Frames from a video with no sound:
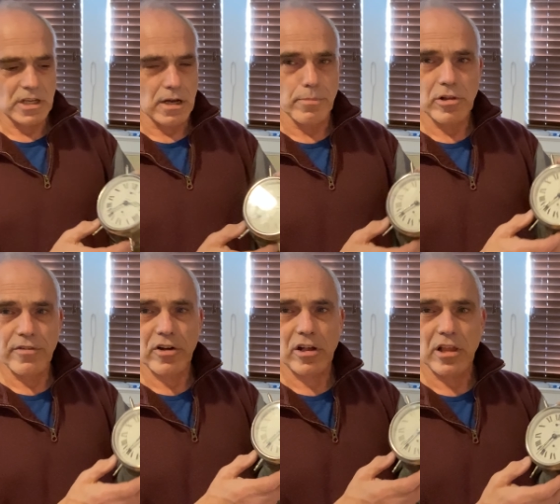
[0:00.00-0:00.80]
uh,
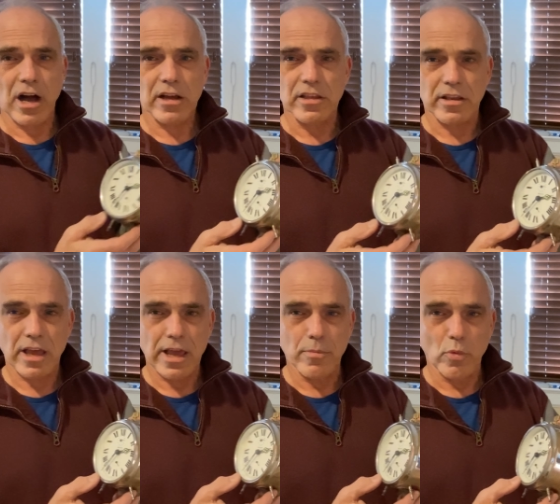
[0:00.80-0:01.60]
Bulova clock that
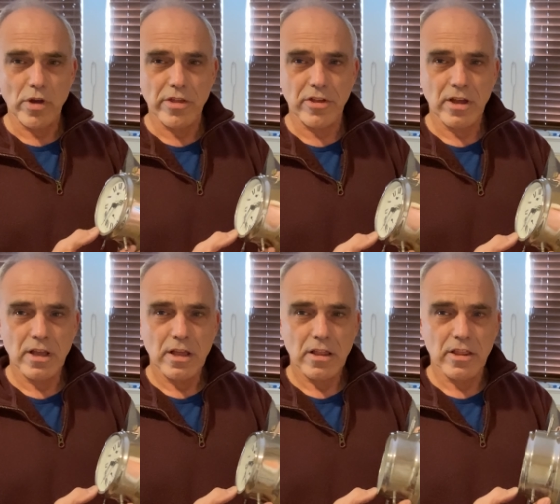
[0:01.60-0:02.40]
came with
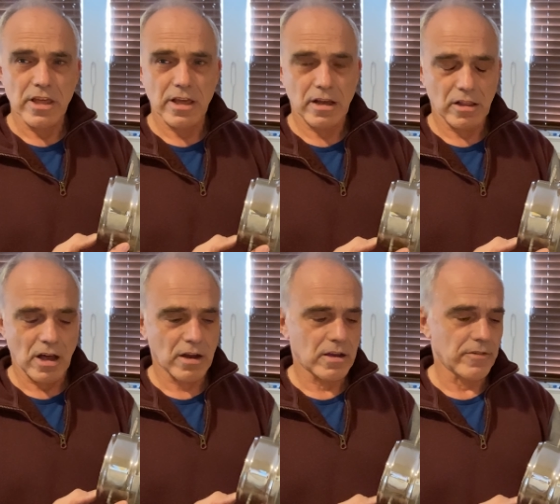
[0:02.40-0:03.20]
the
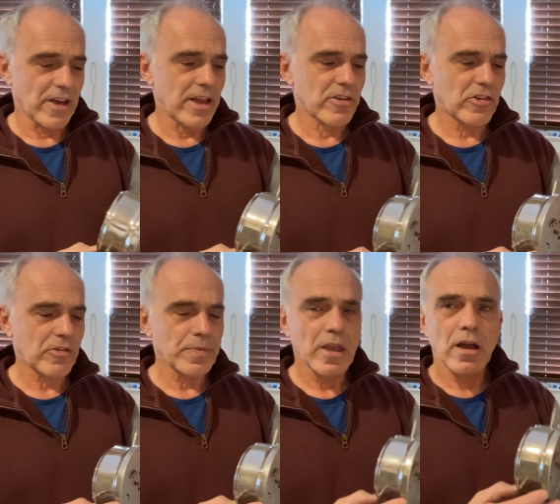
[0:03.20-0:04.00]
clock
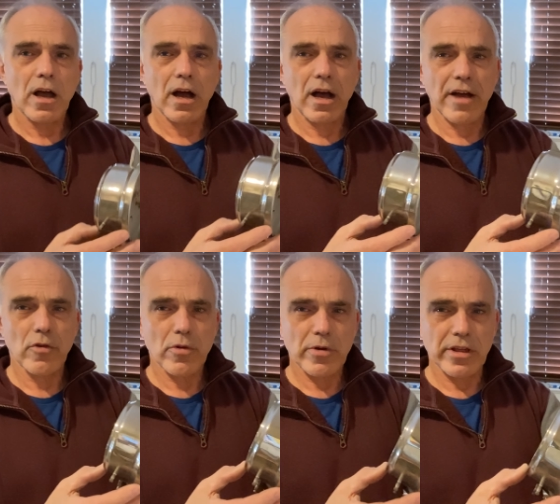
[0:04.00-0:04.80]
vanish. Uh, I've
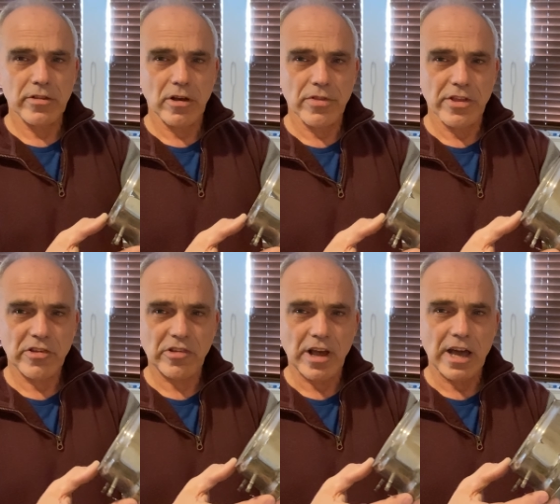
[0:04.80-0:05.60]
already done this
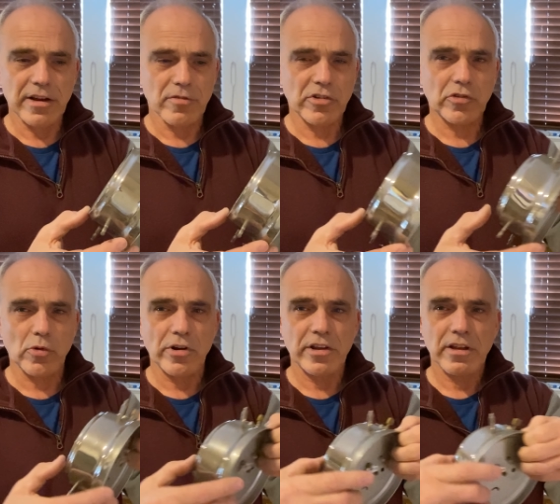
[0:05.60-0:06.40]
side, I've
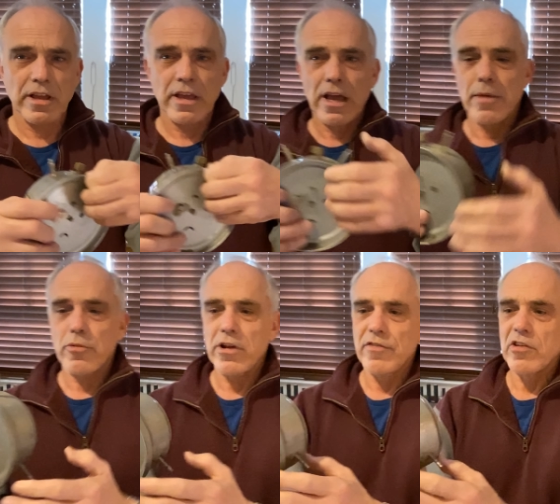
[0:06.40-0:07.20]
restored it, and
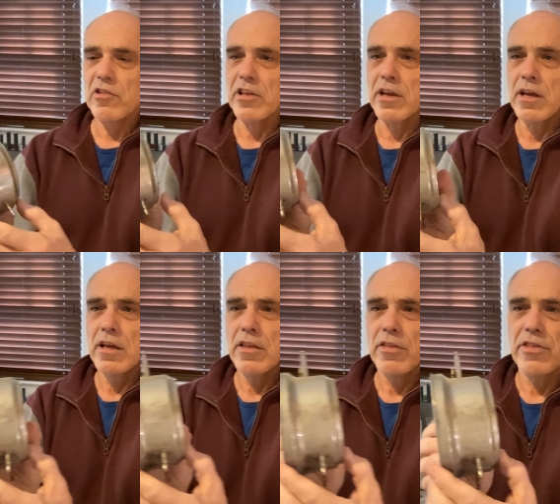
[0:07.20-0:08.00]
previously
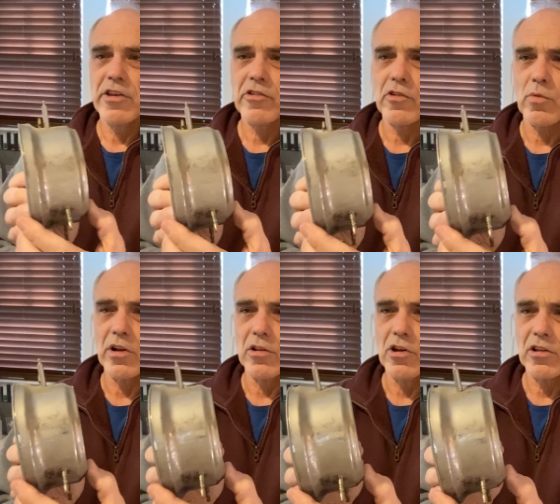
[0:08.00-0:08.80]
this is what
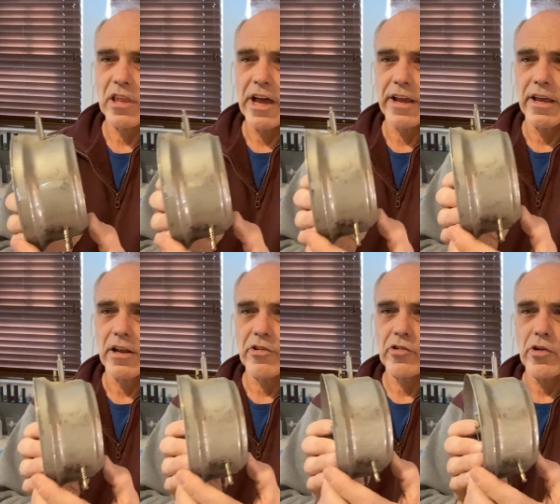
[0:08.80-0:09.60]
it looked like, and
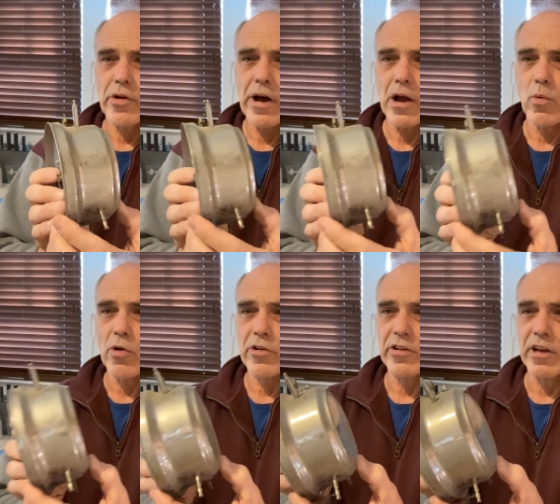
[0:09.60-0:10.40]
I'll show you how I
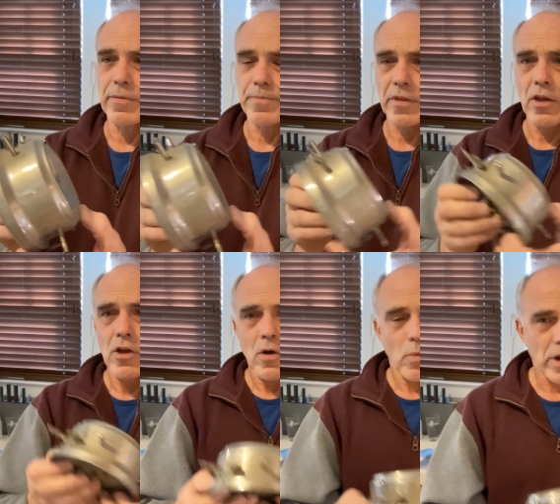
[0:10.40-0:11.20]
worked it.
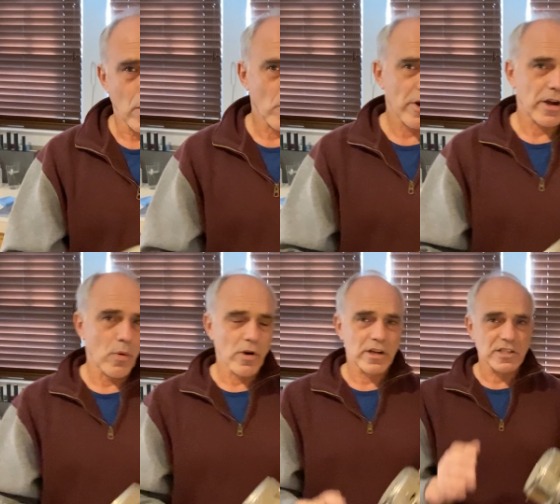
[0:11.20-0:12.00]
When I work, I
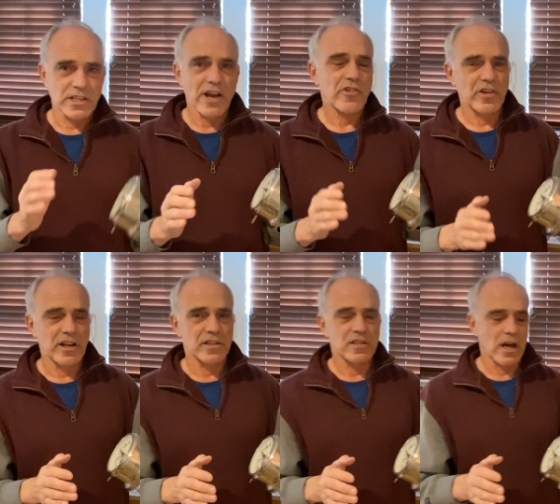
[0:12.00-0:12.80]
work a section
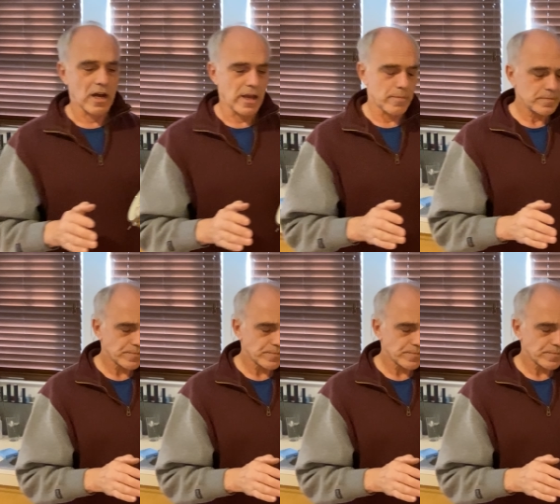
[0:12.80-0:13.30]
at a time.